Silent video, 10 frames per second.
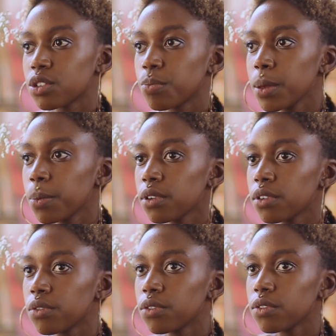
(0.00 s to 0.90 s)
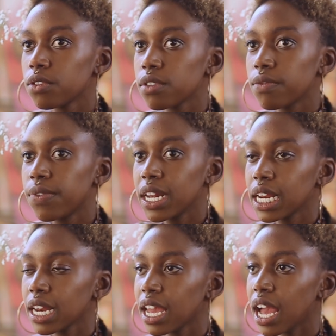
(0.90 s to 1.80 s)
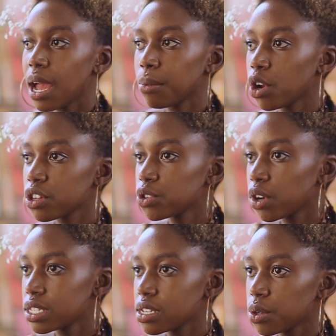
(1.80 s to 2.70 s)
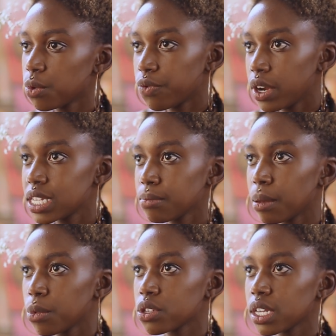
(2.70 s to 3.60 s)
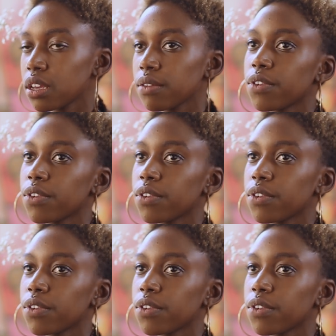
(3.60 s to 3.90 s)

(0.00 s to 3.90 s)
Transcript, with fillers: So people feeling like I'm not so consistent with releasing my music.